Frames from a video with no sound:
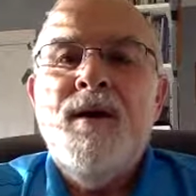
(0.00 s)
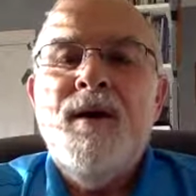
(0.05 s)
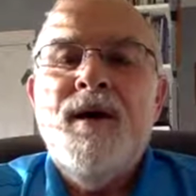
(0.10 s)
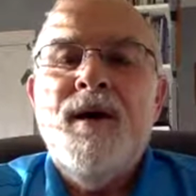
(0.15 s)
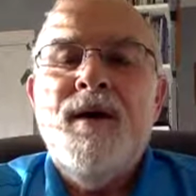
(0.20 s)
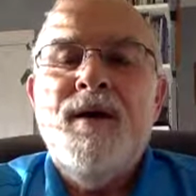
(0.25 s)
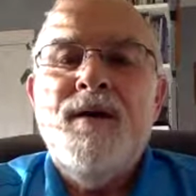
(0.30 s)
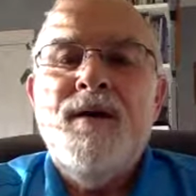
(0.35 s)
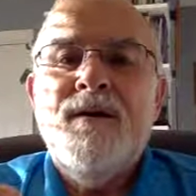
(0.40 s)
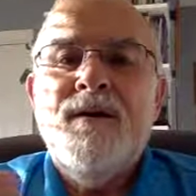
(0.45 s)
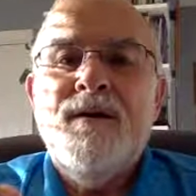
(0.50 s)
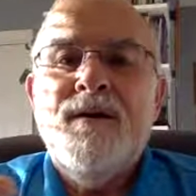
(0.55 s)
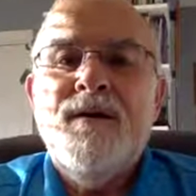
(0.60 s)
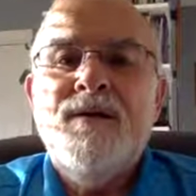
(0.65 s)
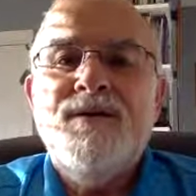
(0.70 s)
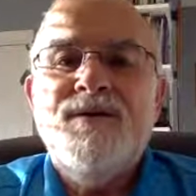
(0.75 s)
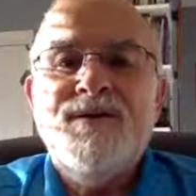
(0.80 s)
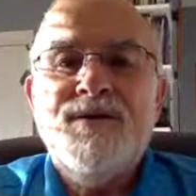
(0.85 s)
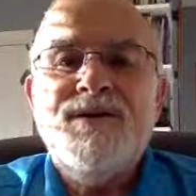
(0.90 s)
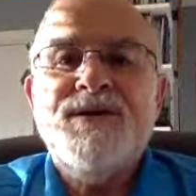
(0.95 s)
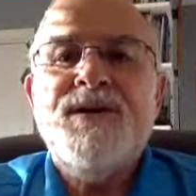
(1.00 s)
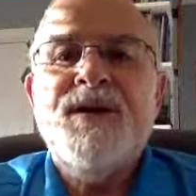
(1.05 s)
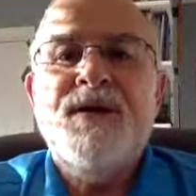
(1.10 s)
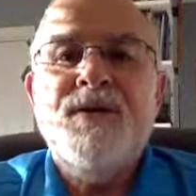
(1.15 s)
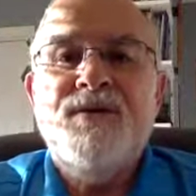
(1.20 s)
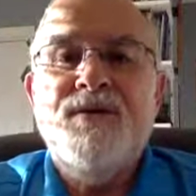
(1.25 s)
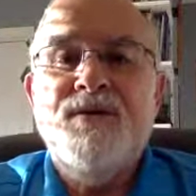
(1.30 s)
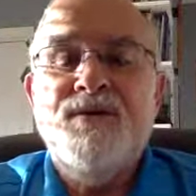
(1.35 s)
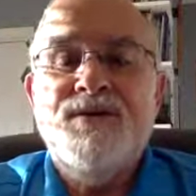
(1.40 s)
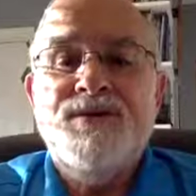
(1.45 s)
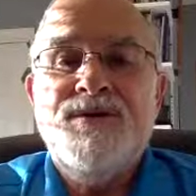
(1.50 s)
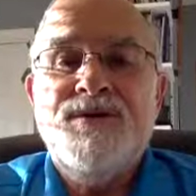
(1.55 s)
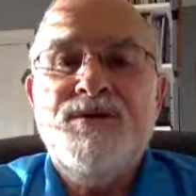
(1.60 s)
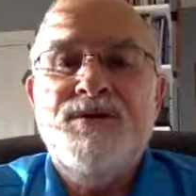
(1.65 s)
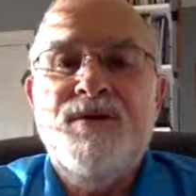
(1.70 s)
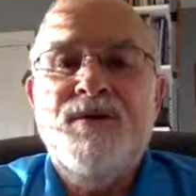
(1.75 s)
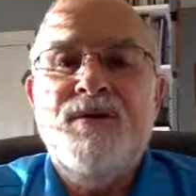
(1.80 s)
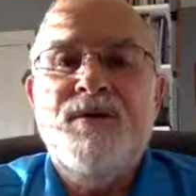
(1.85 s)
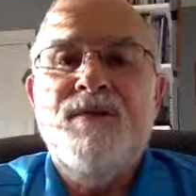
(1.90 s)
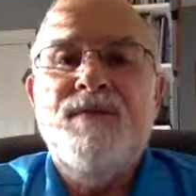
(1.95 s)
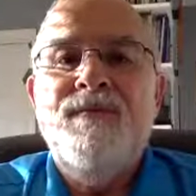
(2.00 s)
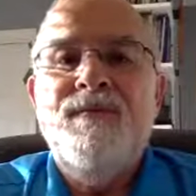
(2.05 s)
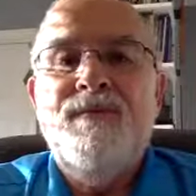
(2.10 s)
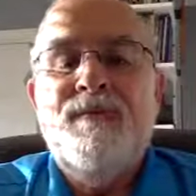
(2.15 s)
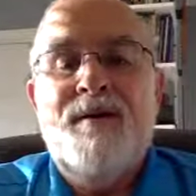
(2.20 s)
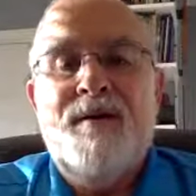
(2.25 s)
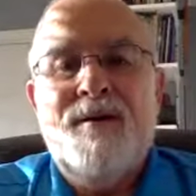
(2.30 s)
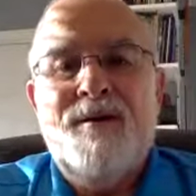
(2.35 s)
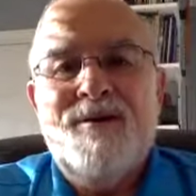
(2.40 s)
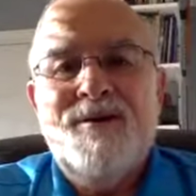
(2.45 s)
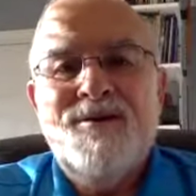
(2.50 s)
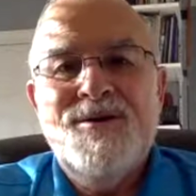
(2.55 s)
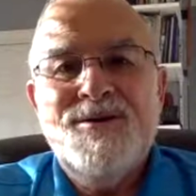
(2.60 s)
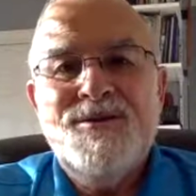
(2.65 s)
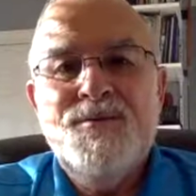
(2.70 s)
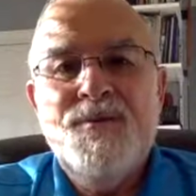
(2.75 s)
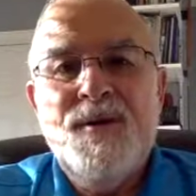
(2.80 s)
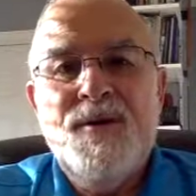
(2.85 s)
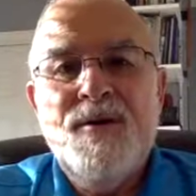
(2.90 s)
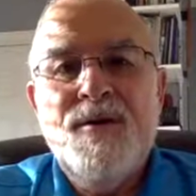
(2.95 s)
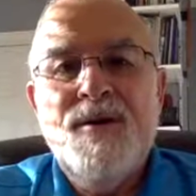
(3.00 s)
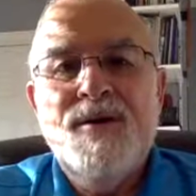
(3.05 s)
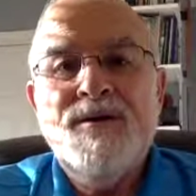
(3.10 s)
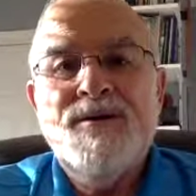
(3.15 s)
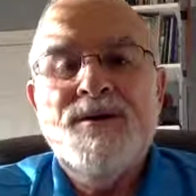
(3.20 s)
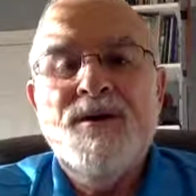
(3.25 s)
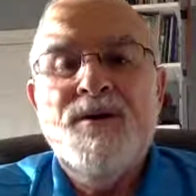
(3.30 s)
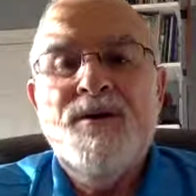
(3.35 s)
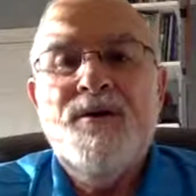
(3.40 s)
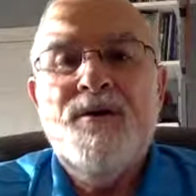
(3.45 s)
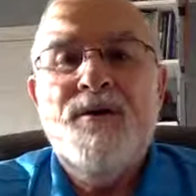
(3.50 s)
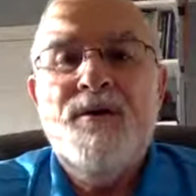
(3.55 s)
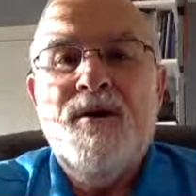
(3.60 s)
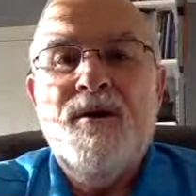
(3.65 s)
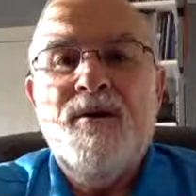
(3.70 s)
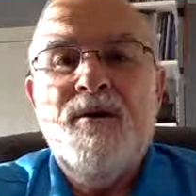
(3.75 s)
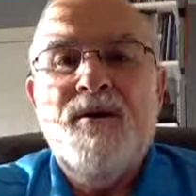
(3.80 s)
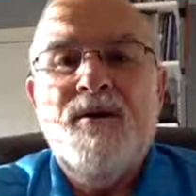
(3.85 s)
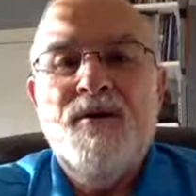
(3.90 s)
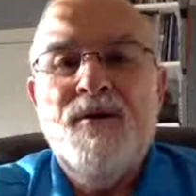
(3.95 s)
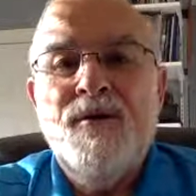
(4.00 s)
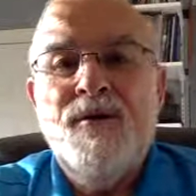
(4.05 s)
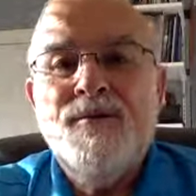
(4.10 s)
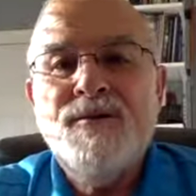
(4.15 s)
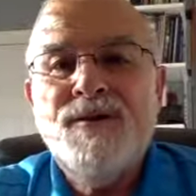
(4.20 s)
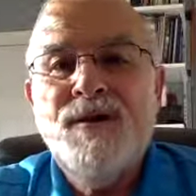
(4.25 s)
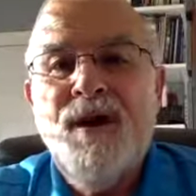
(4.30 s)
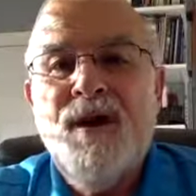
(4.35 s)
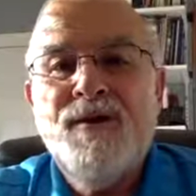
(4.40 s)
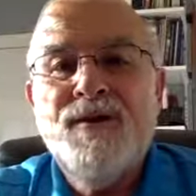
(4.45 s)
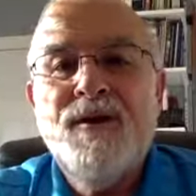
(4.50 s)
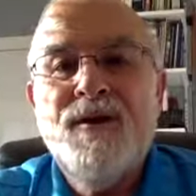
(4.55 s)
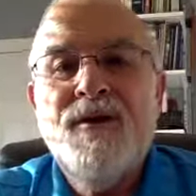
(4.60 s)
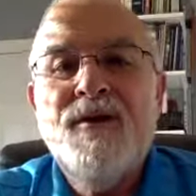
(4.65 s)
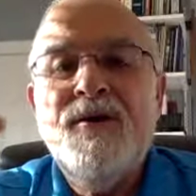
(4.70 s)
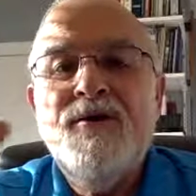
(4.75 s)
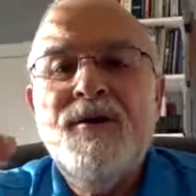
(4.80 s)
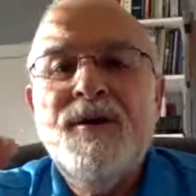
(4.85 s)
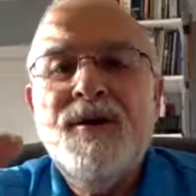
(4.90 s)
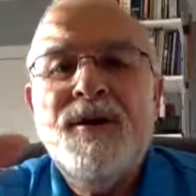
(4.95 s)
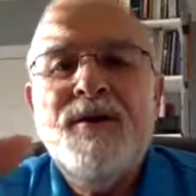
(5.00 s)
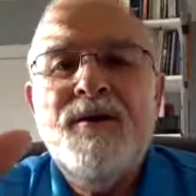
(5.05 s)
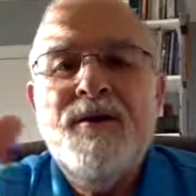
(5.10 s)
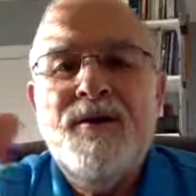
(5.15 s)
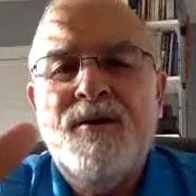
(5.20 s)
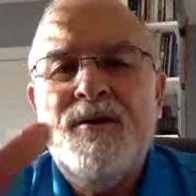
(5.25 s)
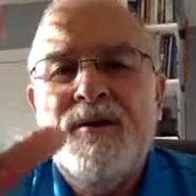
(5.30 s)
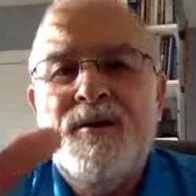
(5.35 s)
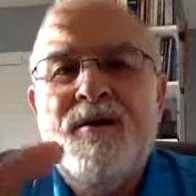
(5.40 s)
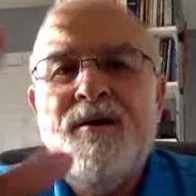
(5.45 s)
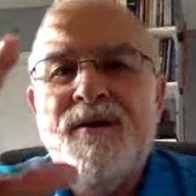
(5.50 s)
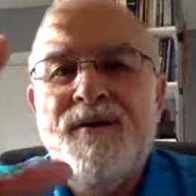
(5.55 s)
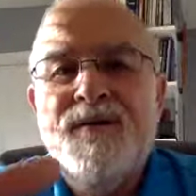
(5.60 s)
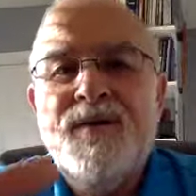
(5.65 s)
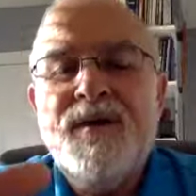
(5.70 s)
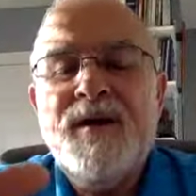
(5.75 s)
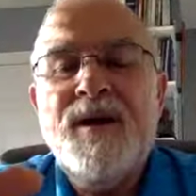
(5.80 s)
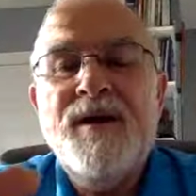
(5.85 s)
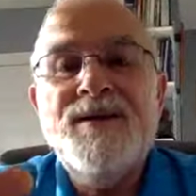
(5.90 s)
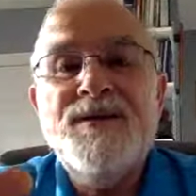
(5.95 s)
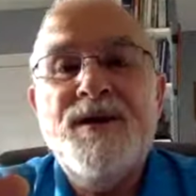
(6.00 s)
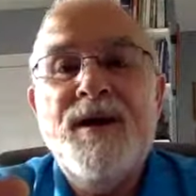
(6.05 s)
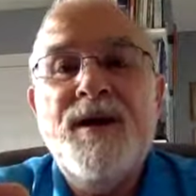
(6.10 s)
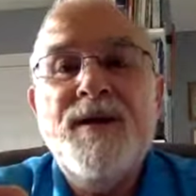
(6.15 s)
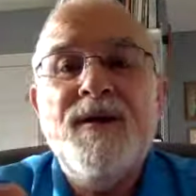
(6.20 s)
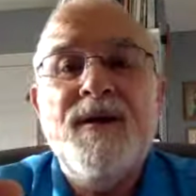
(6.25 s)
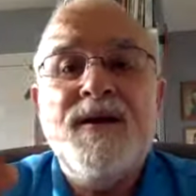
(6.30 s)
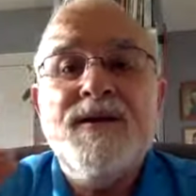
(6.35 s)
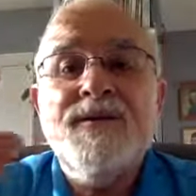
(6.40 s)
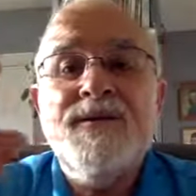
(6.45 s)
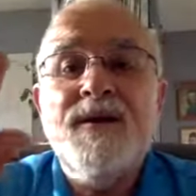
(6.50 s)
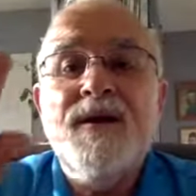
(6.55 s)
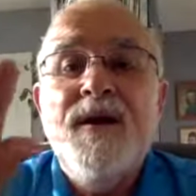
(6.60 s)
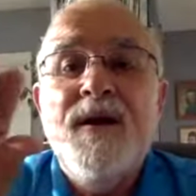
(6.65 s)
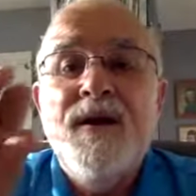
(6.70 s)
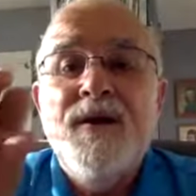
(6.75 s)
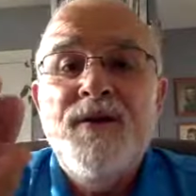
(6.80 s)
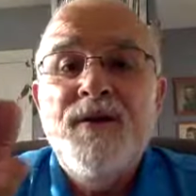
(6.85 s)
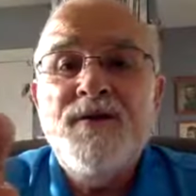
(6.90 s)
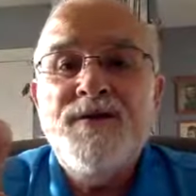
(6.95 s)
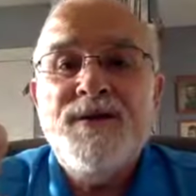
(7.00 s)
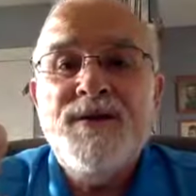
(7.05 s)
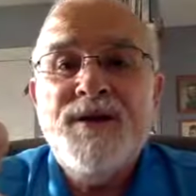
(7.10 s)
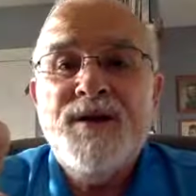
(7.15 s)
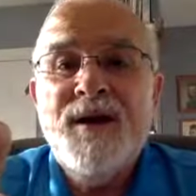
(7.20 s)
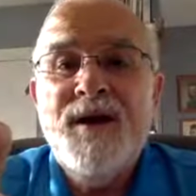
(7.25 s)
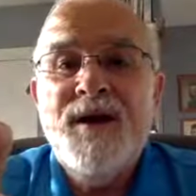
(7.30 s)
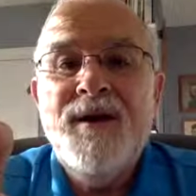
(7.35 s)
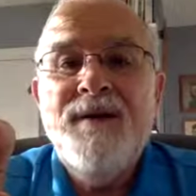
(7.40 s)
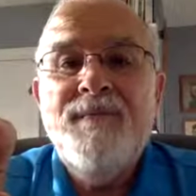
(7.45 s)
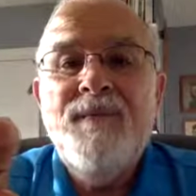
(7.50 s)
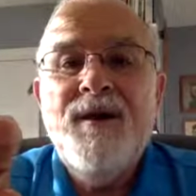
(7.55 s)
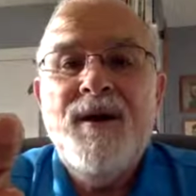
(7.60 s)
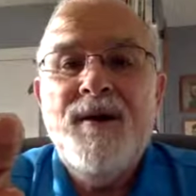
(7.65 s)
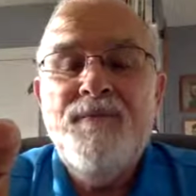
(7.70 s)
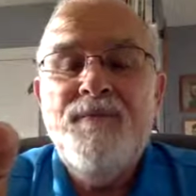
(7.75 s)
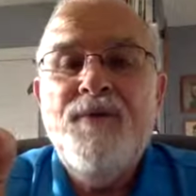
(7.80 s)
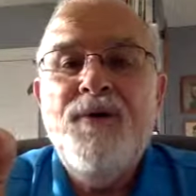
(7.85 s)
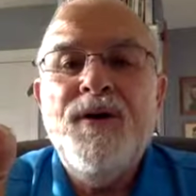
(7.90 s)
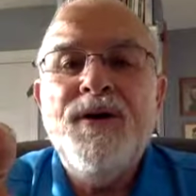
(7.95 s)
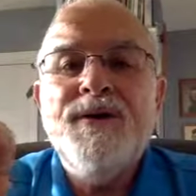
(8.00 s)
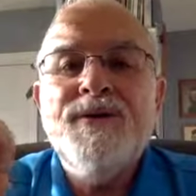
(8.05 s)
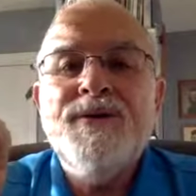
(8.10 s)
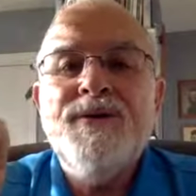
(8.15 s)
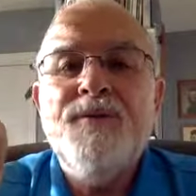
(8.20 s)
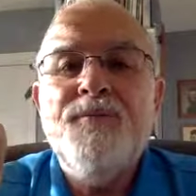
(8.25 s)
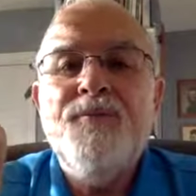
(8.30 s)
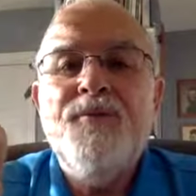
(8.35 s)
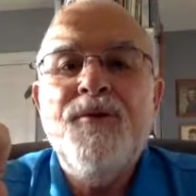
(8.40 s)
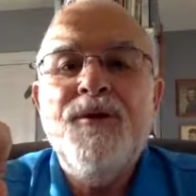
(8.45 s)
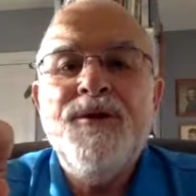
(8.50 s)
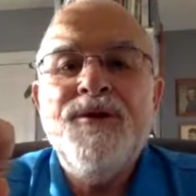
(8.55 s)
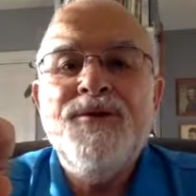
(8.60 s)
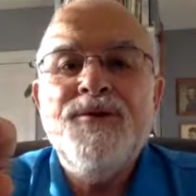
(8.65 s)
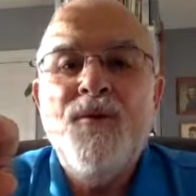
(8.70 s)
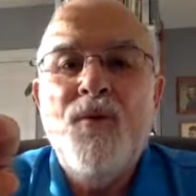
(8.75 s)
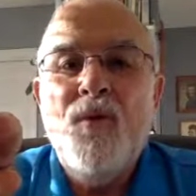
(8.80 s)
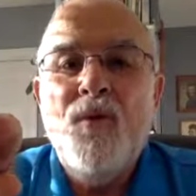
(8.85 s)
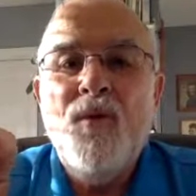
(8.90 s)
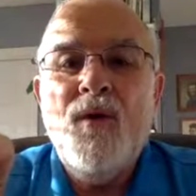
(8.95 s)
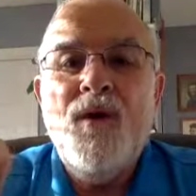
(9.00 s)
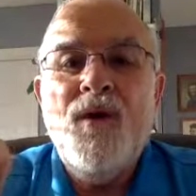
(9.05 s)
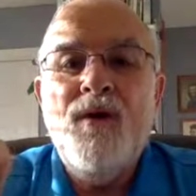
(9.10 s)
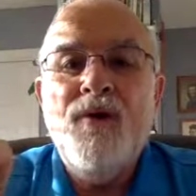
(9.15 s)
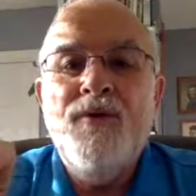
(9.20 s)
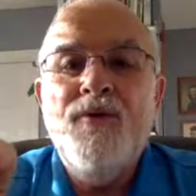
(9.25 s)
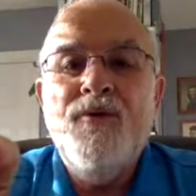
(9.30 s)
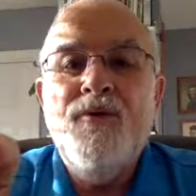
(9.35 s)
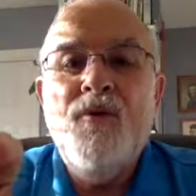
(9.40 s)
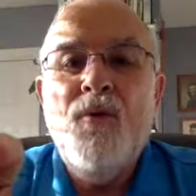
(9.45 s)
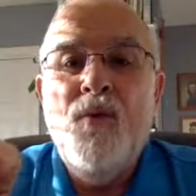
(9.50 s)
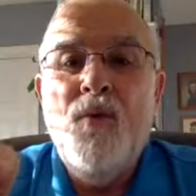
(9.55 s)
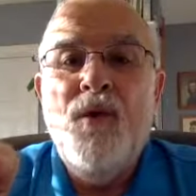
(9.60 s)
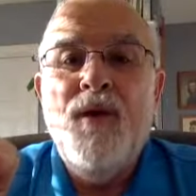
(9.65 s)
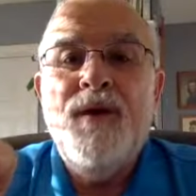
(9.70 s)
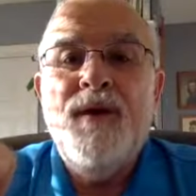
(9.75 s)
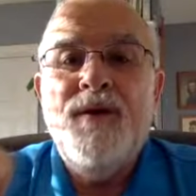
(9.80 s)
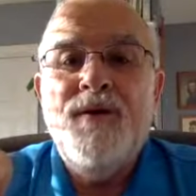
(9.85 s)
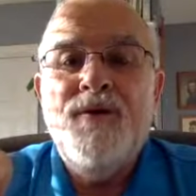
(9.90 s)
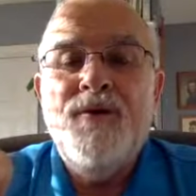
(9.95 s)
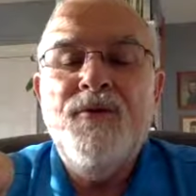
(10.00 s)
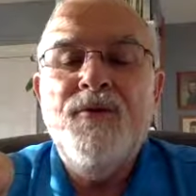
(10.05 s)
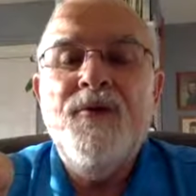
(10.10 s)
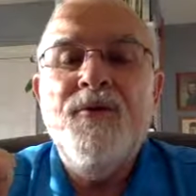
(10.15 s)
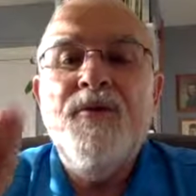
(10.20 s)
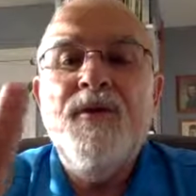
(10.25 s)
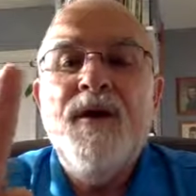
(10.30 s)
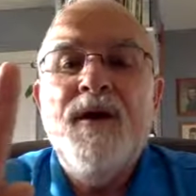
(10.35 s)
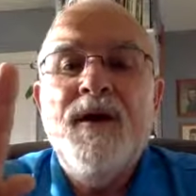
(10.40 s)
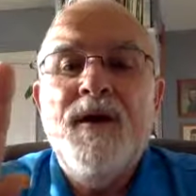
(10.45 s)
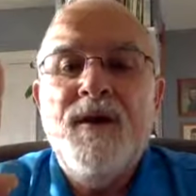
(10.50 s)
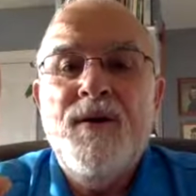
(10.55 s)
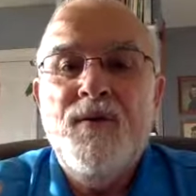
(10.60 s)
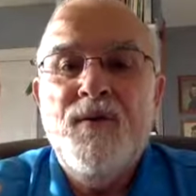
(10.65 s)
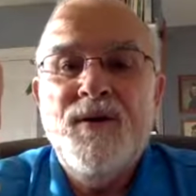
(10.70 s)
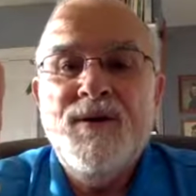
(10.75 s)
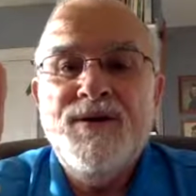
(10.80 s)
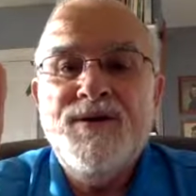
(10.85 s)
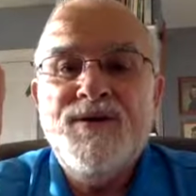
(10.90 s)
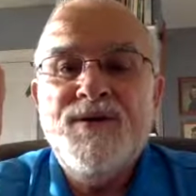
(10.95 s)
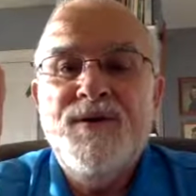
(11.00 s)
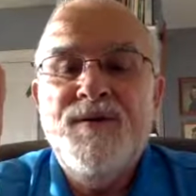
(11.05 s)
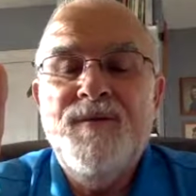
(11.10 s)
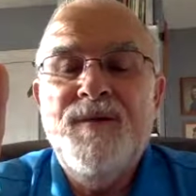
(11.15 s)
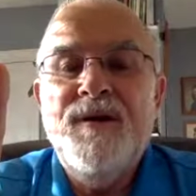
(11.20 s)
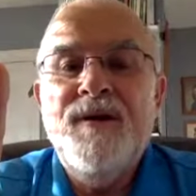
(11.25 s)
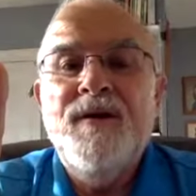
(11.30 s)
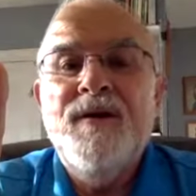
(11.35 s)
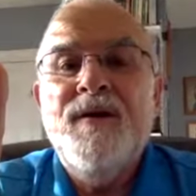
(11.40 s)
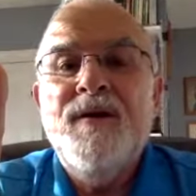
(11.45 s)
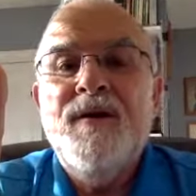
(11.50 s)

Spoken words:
and just think those through. Just because there's, I think you need the clarification. I'd like to say there's a time and place to preach Luke 1 and 2 in 1 sermon.